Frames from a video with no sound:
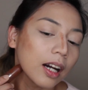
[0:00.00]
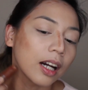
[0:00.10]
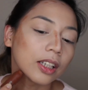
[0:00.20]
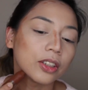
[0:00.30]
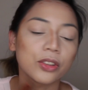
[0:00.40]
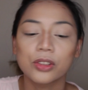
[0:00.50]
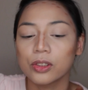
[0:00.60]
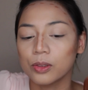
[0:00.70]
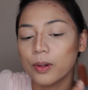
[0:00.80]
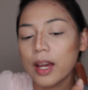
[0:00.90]
I used
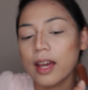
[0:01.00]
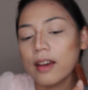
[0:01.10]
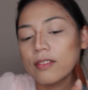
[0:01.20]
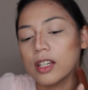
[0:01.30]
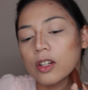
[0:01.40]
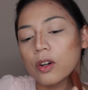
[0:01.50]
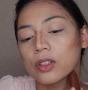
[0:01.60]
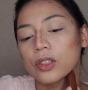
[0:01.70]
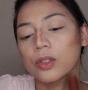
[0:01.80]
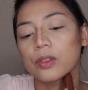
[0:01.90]
to do heavy
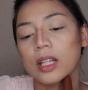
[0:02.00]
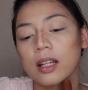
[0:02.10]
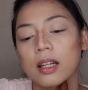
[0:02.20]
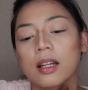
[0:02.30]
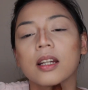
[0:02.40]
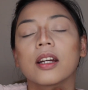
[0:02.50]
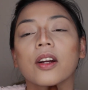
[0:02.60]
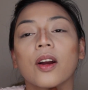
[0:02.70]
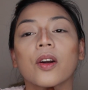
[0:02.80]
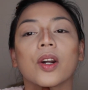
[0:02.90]
contouring,
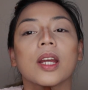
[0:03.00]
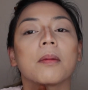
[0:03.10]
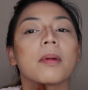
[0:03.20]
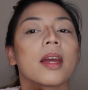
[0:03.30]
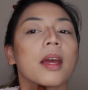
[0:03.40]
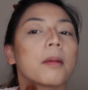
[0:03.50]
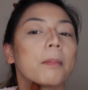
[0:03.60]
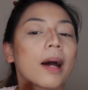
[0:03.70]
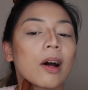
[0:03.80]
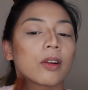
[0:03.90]
cream
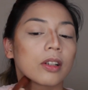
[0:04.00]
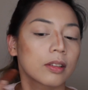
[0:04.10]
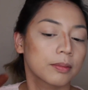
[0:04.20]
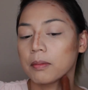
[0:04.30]
and powder.